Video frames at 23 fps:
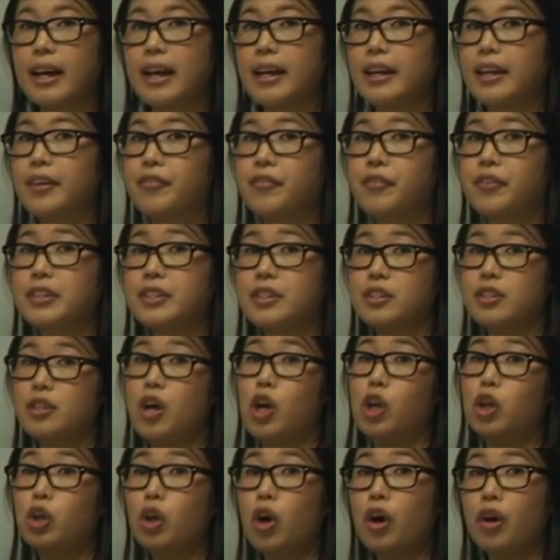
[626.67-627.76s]
and if it's
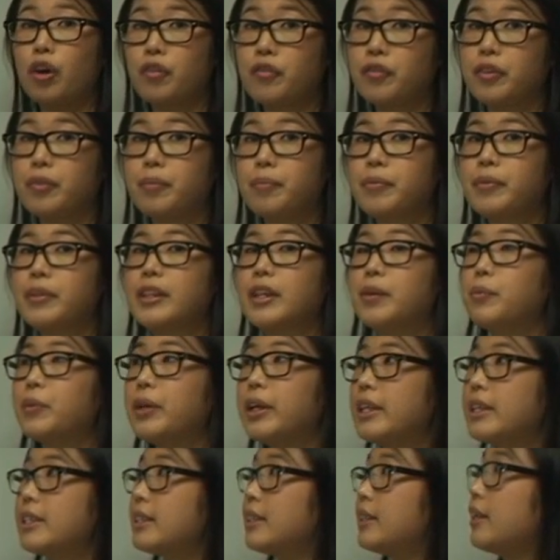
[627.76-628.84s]
a lot of them, then we
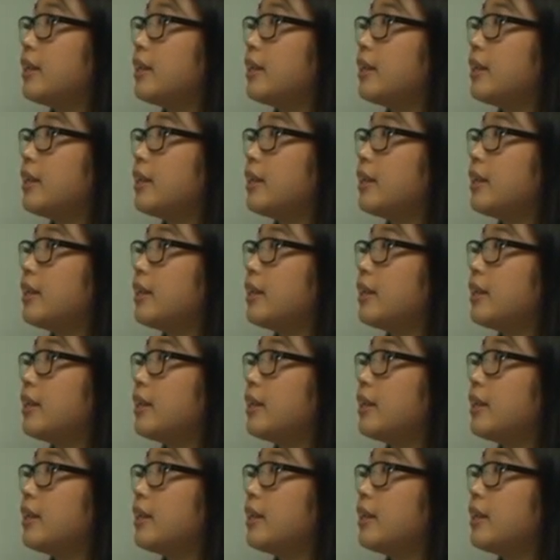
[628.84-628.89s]
can